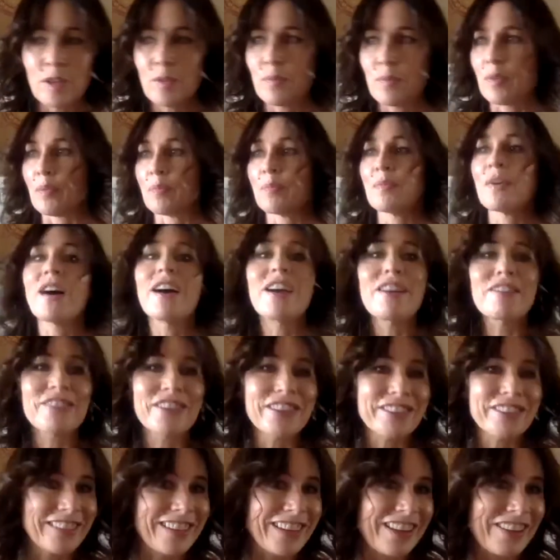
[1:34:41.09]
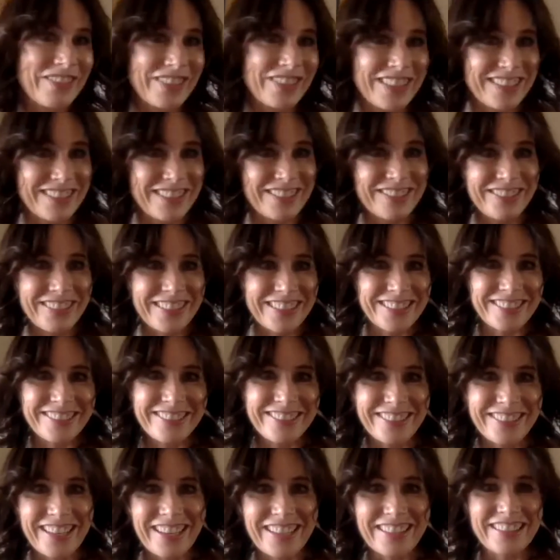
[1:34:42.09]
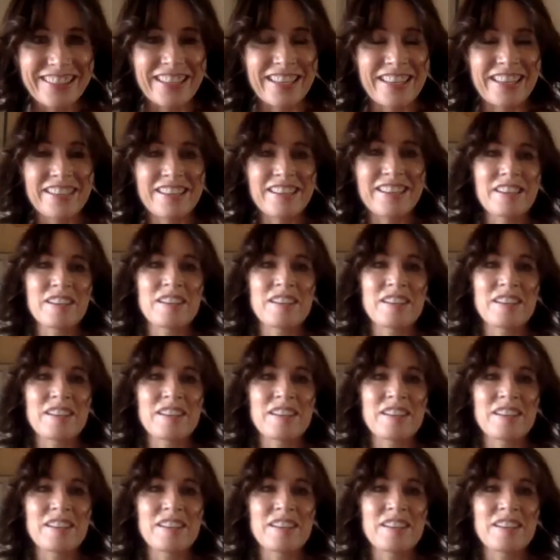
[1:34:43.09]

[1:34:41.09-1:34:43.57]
But my real life doesn't always look like that.